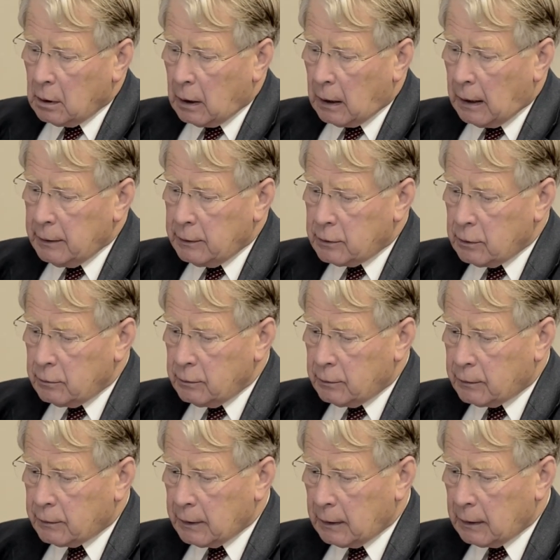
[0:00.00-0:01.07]
I don't
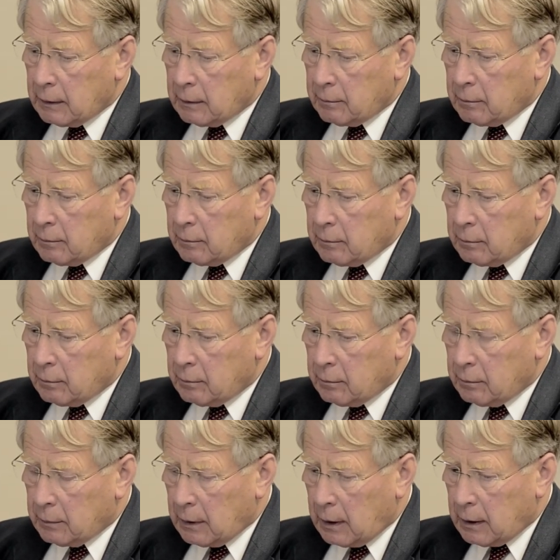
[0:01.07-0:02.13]
think
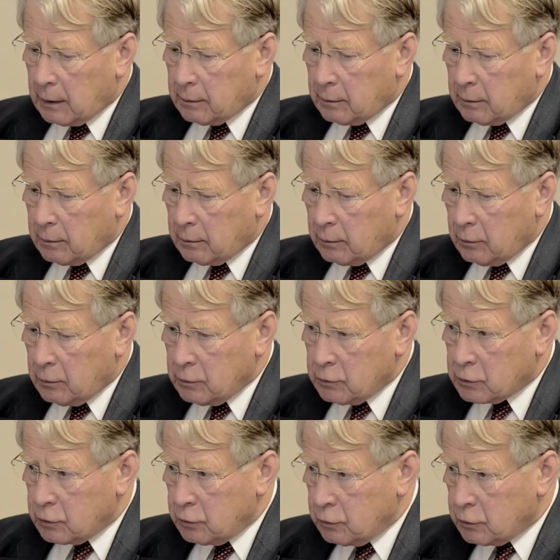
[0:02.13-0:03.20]
that
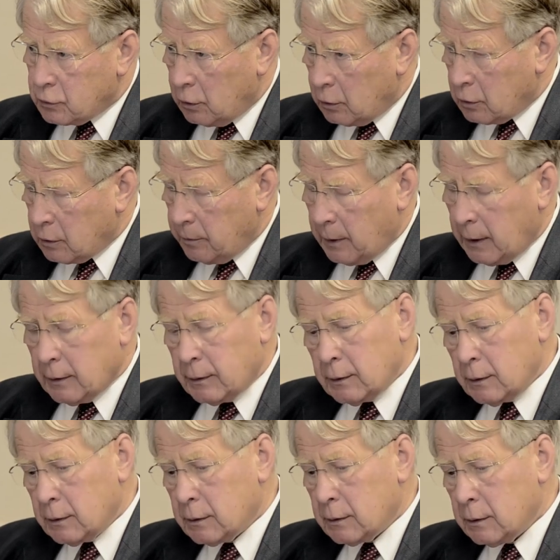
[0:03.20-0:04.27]
those who talk about
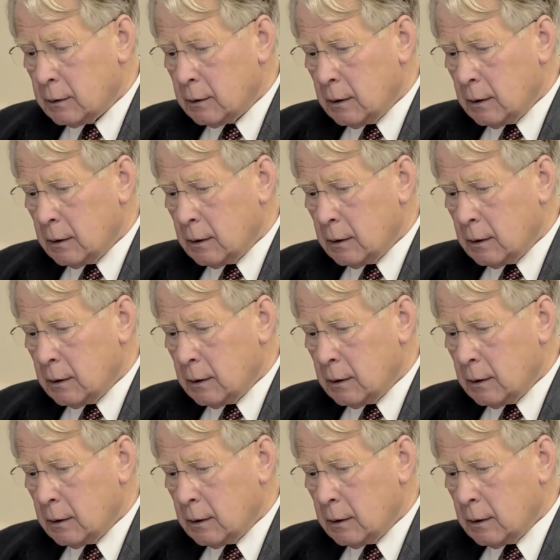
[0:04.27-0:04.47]
it